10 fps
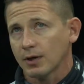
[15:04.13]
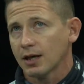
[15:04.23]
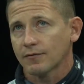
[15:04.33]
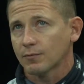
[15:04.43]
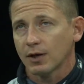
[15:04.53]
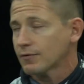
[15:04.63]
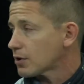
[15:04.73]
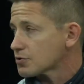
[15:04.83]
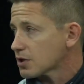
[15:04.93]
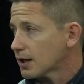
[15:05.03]
We have
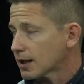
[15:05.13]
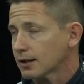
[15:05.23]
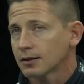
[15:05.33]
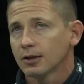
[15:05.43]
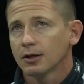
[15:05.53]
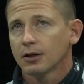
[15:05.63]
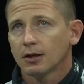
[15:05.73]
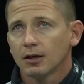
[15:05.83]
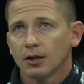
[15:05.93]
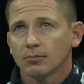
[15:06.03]
another shot at it.
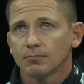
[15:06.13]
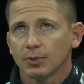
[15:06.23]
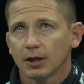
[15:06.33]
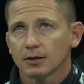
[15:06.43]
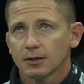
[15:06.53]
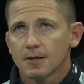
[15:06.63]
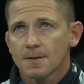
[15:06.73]
But